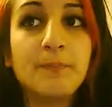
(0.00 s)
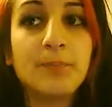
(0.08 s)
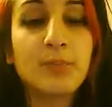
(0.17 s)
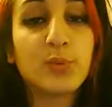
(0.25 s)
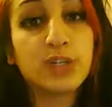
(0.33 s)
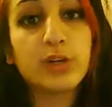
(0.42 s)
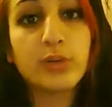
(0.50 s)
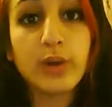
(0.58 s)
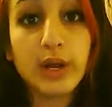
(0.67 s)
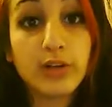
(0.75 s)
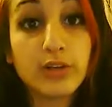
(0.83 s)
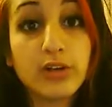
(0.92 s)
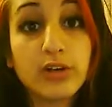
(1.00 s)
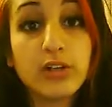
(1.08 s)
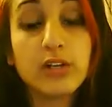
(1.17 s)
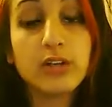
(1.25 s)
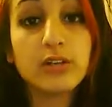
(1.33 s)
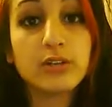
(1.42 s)
When you're
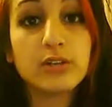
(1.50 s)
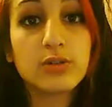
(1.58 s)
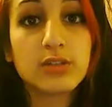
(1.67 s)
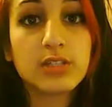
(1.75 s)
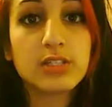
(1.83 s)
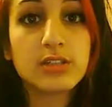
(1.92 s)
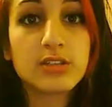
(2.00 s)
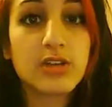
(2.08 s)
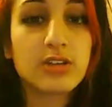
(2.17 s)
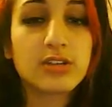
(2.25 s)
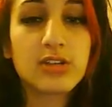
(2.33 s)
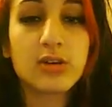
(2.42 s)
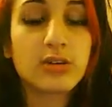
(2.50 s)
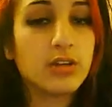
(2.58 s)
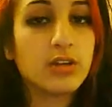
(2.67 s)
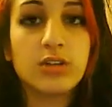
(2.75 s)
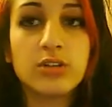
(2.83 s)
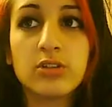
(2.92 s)
regularly doing the sea salt soak,
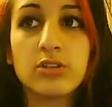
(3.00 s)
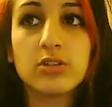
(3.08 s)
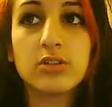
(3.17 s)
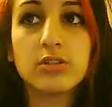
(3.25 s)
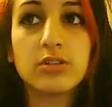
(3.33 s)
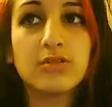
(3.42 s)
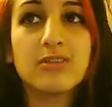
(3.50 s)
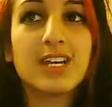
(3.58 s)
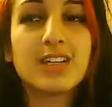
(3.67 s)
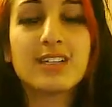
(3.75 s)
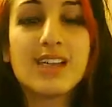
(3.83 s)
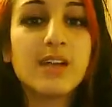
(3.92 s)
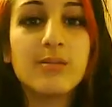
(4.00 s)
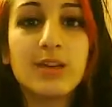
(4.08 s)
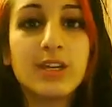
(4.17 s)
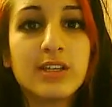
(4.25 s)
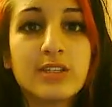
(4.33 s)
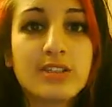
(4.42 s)
you can just take 10
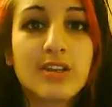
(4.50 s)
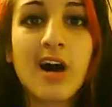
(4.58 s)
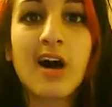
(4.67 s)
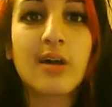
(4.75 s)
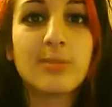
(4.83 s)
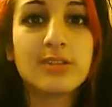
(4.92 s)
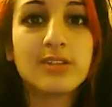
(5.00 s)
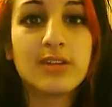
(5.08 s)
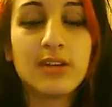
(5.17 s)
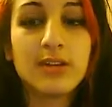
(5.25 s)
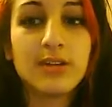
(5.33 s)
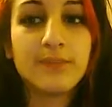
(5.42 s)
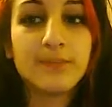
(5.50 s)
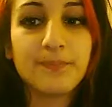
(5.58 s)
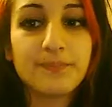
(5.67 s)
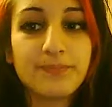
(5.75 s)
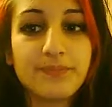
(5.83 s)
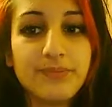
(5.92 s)
minutes tops,
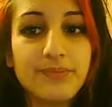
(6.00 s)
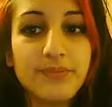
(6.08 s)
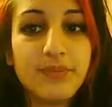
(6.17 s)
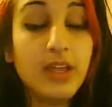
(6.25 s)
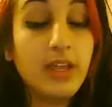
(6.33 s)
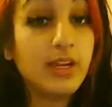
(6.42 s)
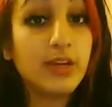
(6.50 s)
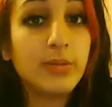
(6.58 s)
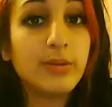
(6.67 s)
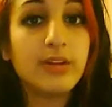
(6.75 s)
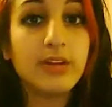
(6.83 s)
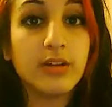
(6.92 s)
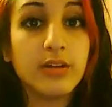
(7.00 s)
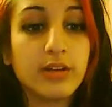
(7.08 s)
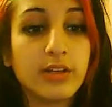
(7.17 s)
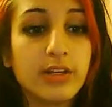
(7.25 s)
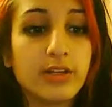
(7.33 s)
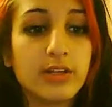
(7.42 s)
and it'll be
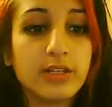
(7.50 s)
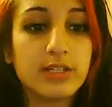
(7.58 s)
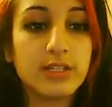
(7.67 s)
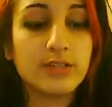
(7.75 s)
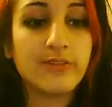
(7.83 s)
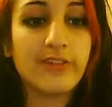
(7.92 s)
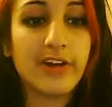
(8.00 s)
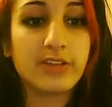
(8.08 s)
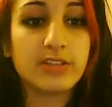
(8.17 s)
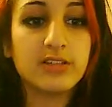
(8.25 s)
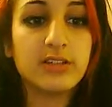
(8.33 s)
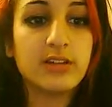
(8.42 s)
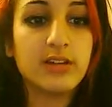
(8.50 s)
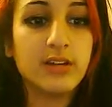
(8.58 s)
clearly disinfected.